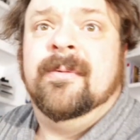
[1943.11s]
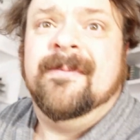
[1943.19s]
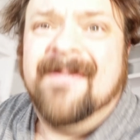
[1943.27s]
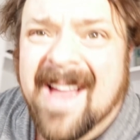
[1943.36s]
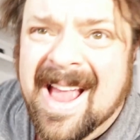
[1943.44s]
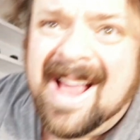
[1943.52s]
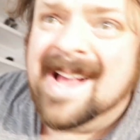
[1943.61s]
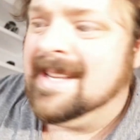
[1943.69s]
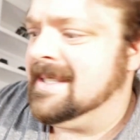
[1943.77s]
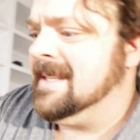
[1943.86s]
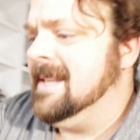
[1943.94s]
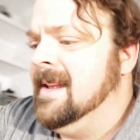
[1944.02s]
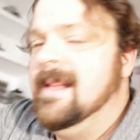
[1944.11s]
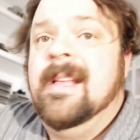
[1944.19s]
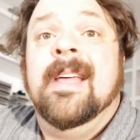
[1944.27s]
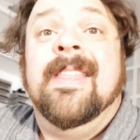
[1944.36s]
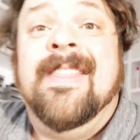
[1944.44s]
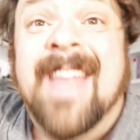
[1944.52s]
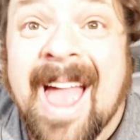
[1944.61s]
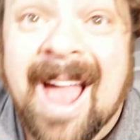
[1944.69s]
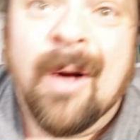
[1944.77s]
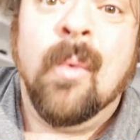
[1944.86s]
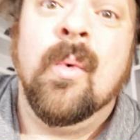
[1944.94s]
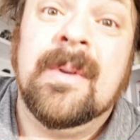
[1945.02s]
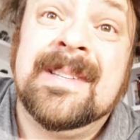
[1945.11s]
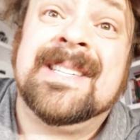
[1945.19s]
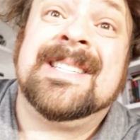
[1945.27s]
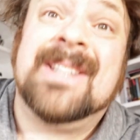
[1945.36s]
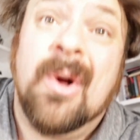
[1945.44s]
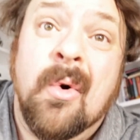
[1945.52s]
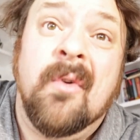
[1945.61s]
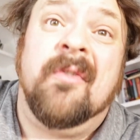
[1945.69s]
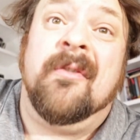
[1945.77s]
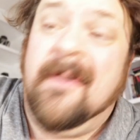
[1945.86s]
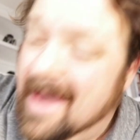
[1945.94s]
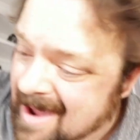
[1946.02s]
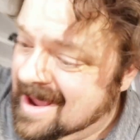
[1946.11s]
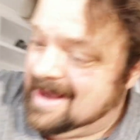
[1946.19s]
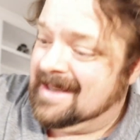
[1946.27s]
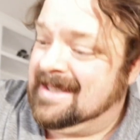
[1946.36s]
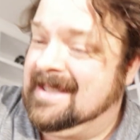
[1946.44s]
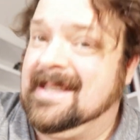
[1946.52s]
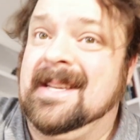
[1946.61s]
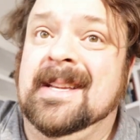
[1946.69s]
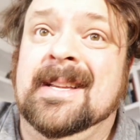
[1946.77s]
fast. That was so fast.